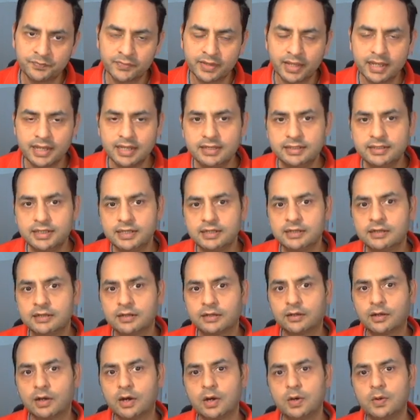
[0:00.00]
and then
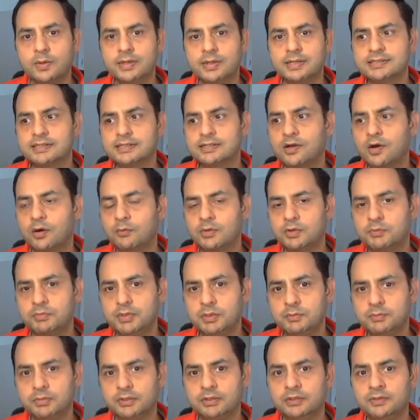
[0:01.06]
how as a common
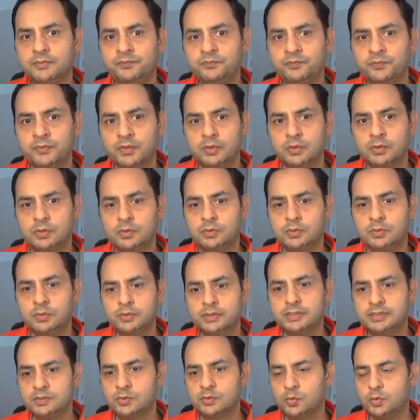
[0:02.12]
people who
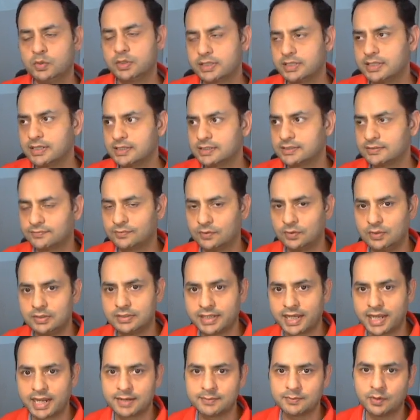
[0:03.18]
is working as a
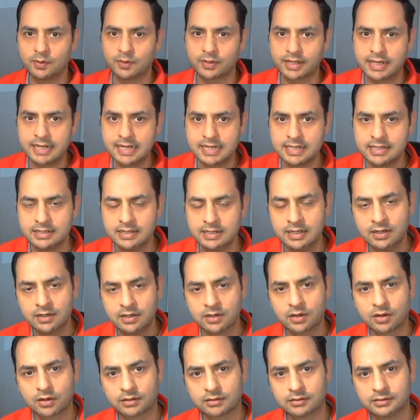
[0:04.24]
full-time or any
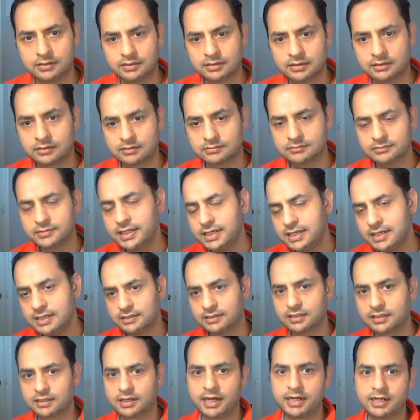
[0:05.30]

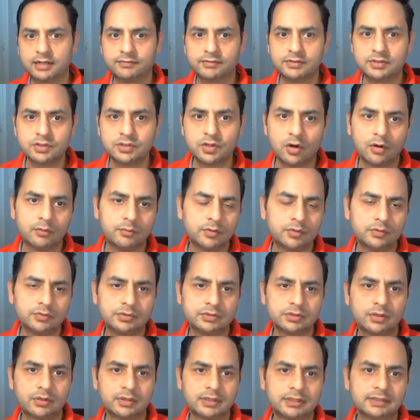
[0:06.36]
other kind of a job who's
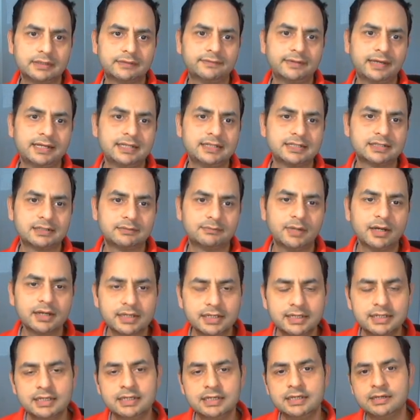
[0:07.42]
not in the financial
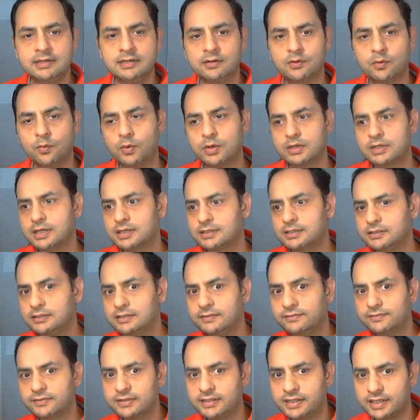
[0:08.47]
market, what are the
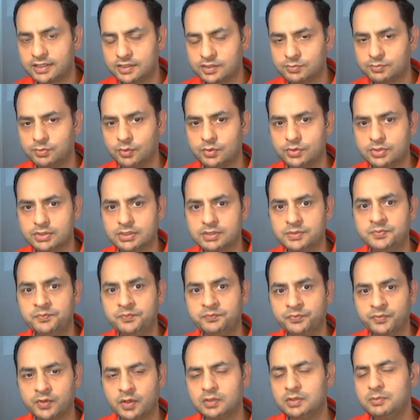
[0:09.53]
different exposure
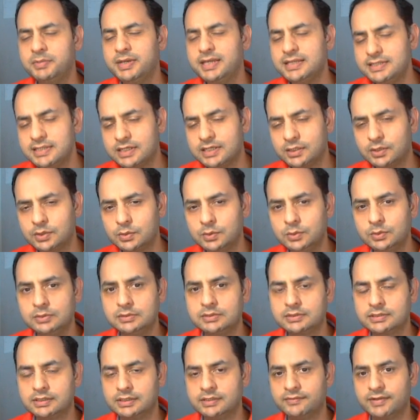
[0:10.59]
or the basic
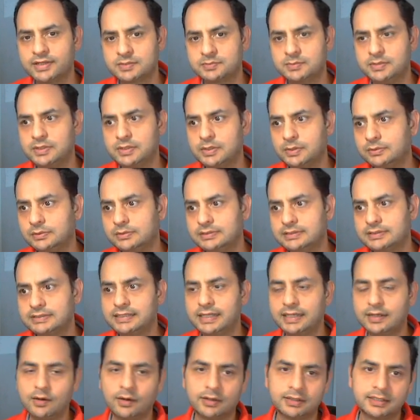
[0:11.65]
tools, investment tools
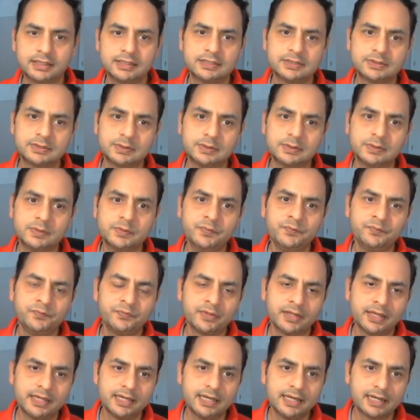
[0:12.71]
they got it. So
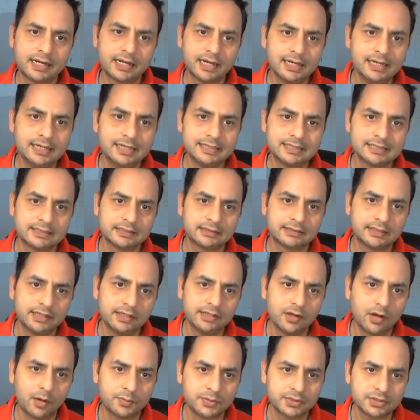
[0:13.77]
here I list three
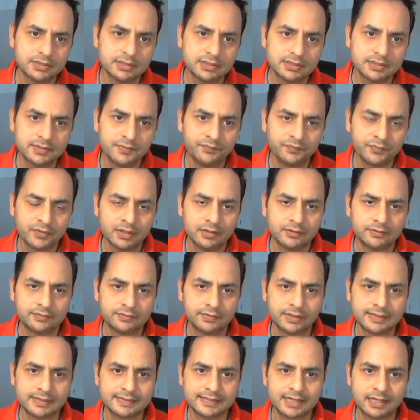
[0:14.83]
options.
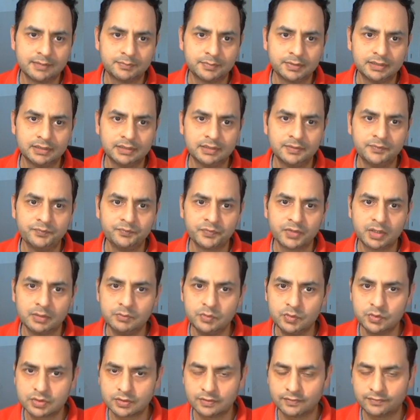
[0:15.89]
For example,
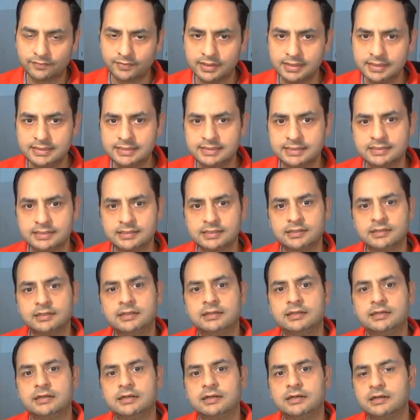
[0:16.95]
mutual funds,
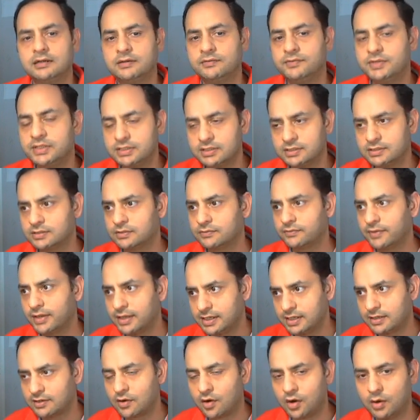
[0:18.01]
which is
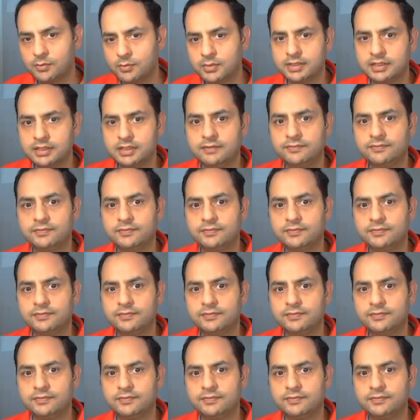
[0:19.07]
very common.